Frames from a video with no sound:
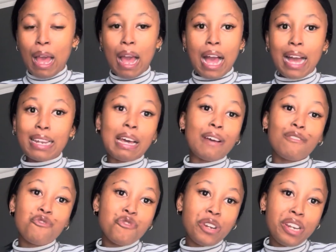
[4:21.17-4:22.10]
And I
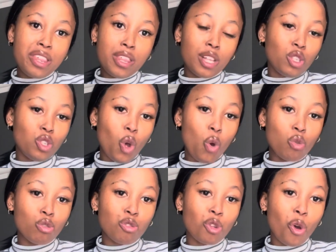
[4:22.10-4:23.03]
have really thin
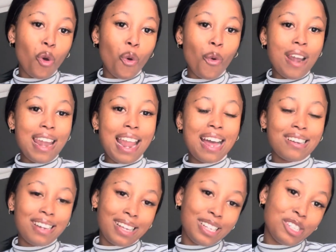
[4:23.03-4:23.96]
toes, so
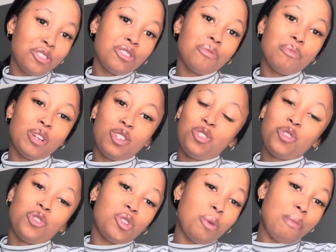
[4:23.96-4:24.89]
Lana is not make
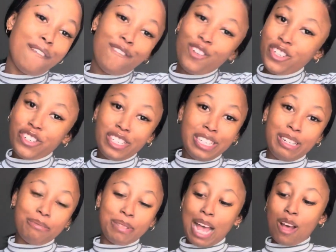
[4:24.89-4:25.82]
sure, so my foot just
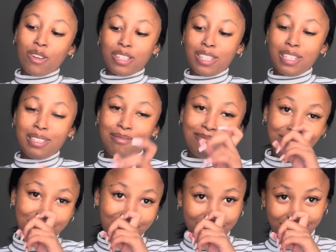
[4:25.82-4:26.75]
slips out.
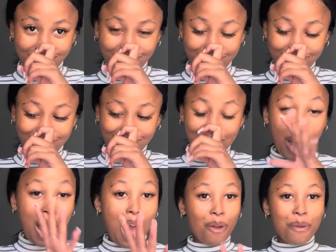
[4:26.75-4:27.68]

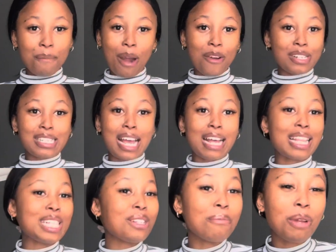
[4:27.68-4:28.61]
How embarrassing.
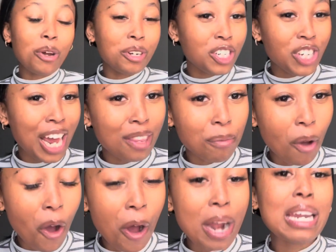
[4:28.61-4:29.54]
That's why I'm not gonna try them
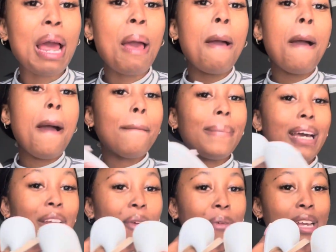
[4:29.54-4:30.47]
on. But
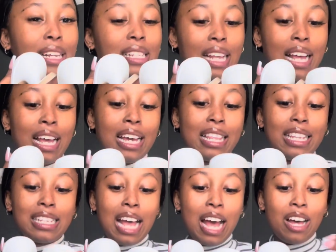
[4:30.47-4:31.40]
anyways,
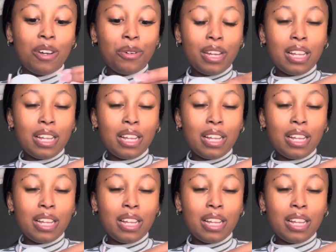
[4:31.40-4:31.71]
these are how